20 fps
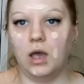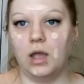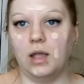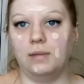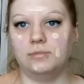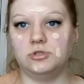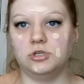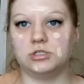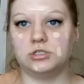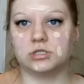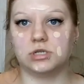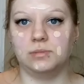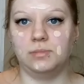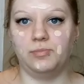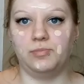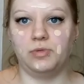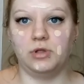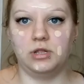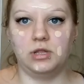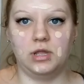And I'm just going
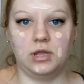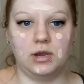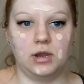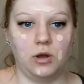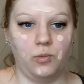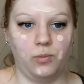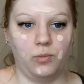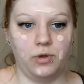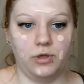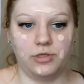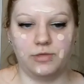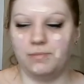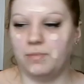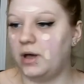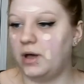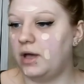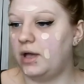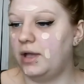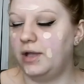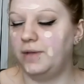to be blending it out with
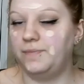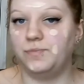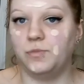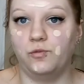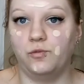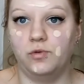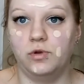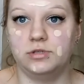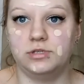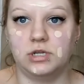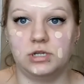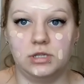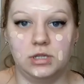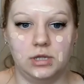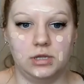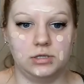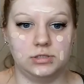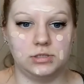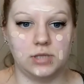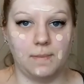my Real
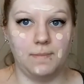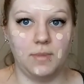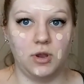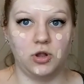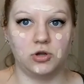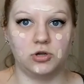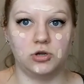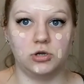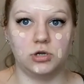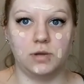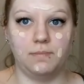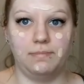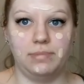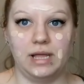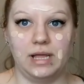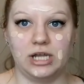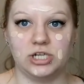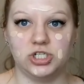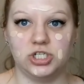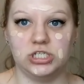Techniques Miracle
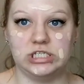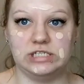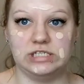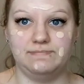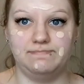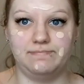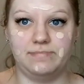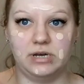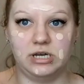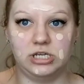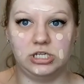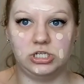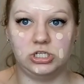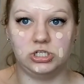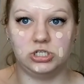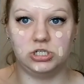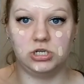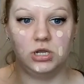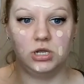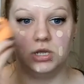Complexion
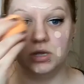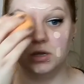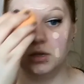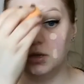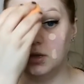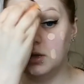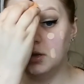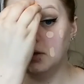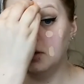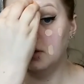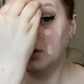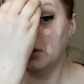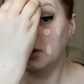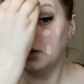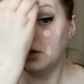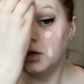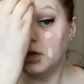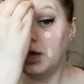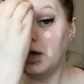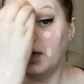Sponge.
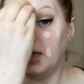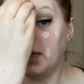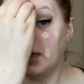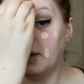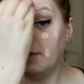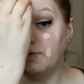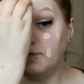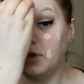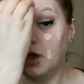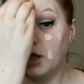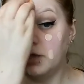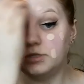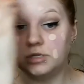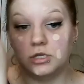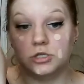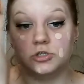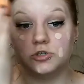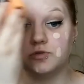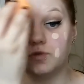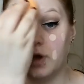I have not
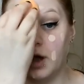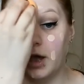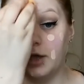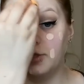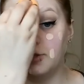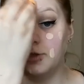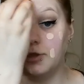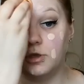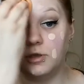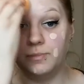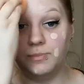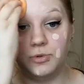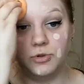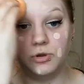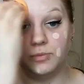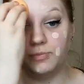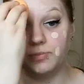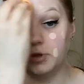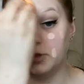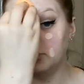yet tried the
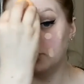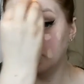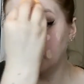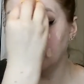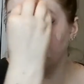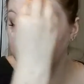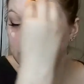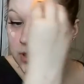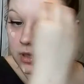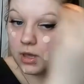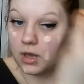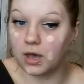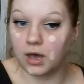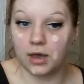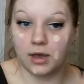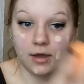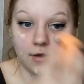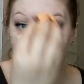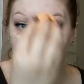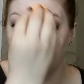Beauty Blender.
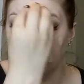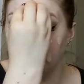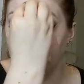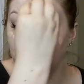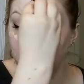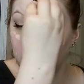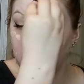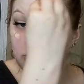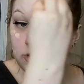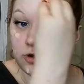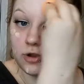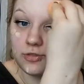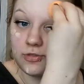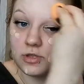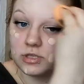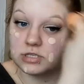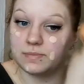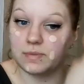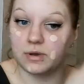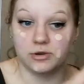I've heard many great
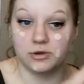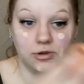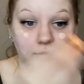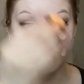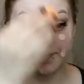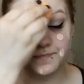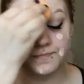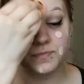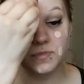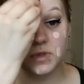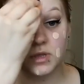things about it.